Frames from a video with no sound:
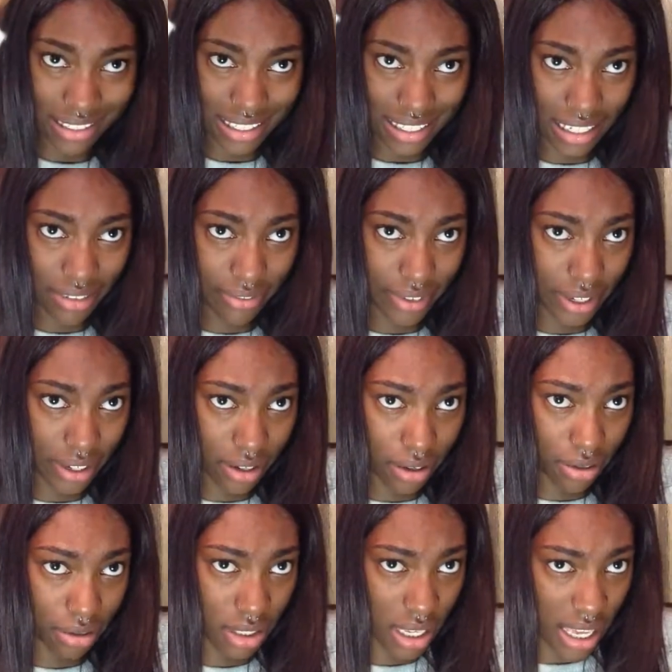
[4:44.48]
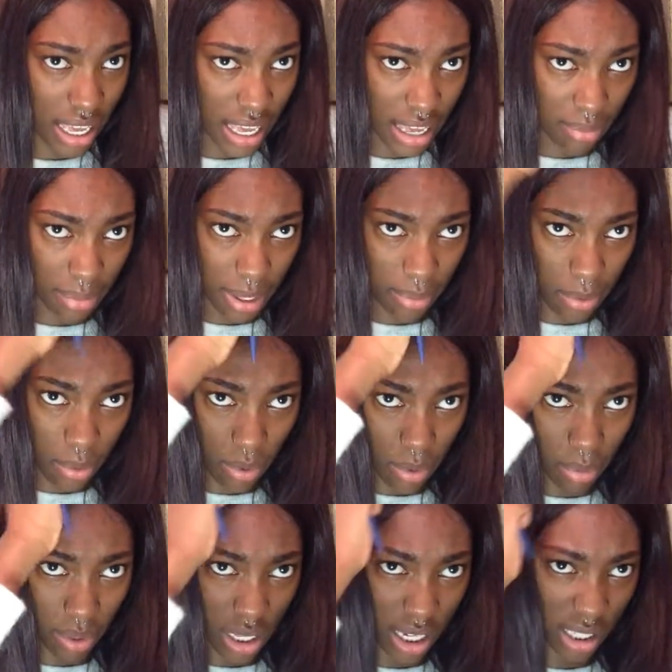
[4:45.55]
seen videos and people will
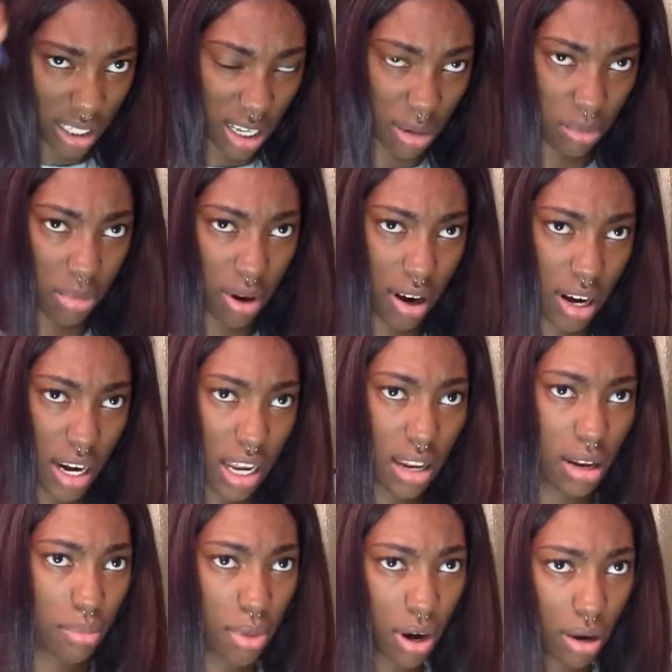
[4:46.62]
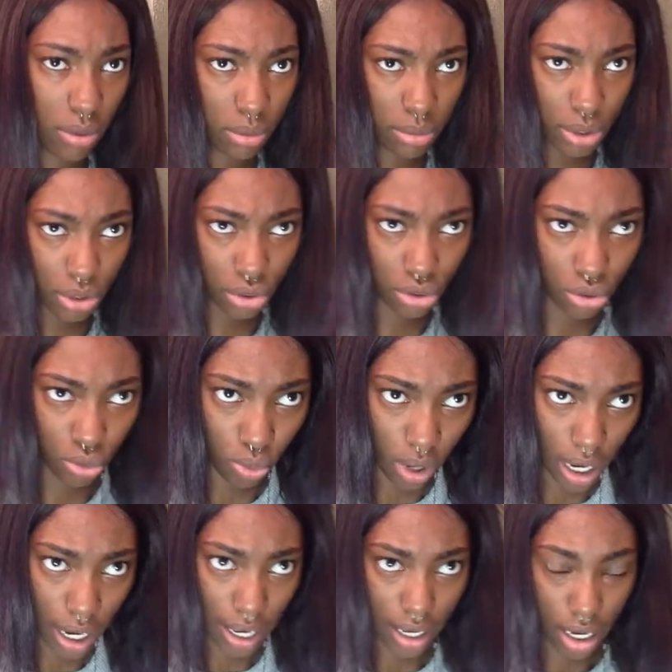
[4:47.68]
pluck their part and the part will be too
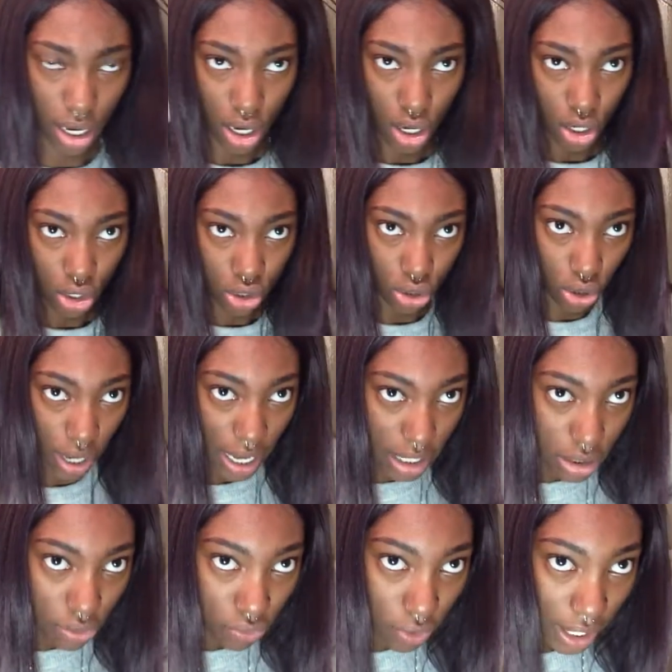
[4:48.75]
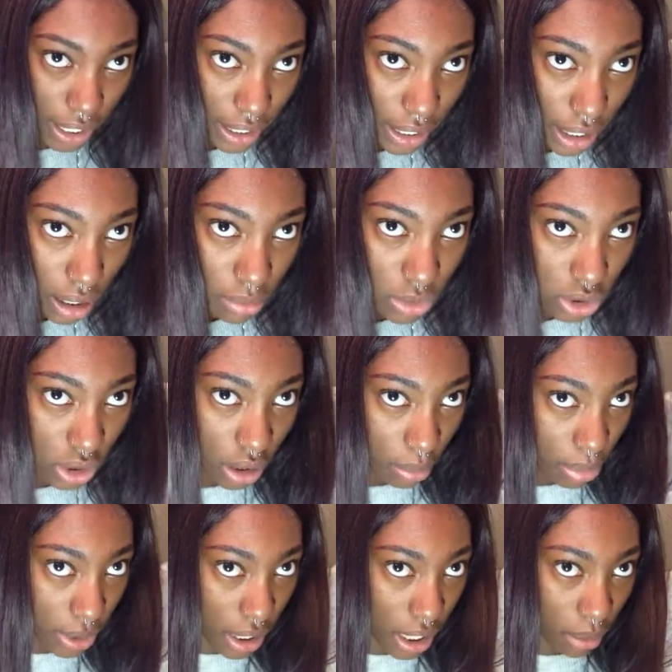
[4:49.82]
wide. So as of right now, I'm just gonna
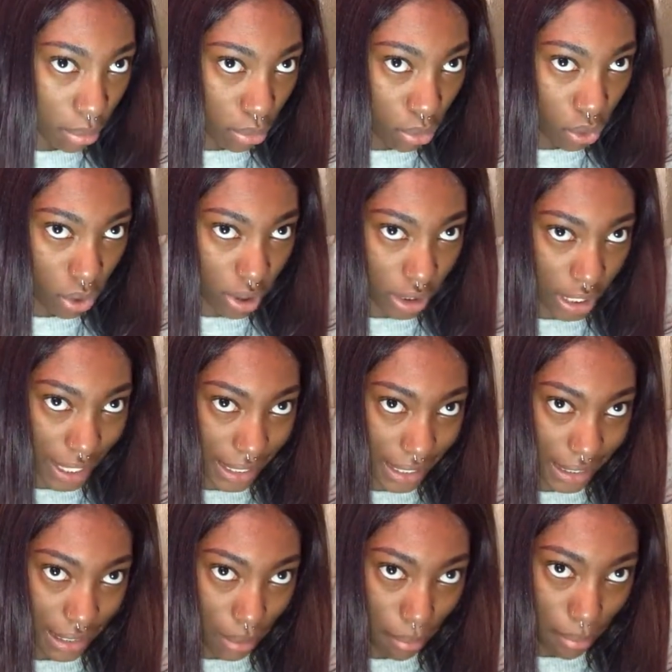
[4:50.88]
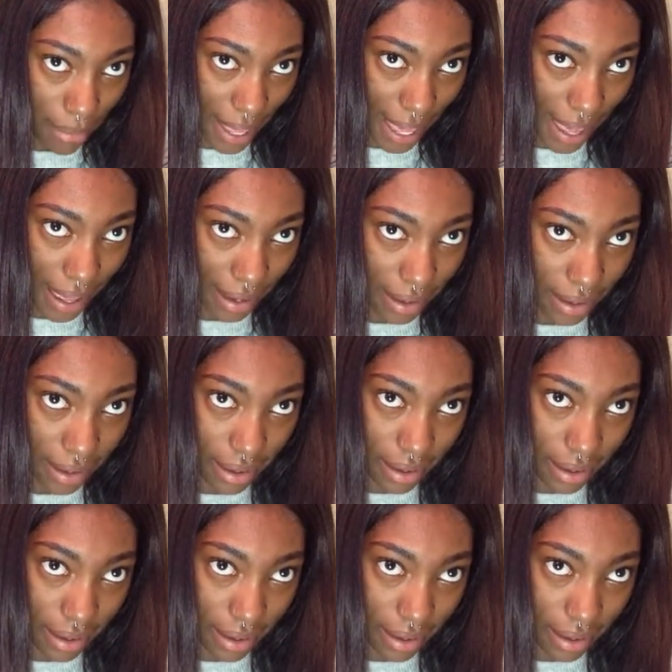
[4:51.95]
pluck more like in the back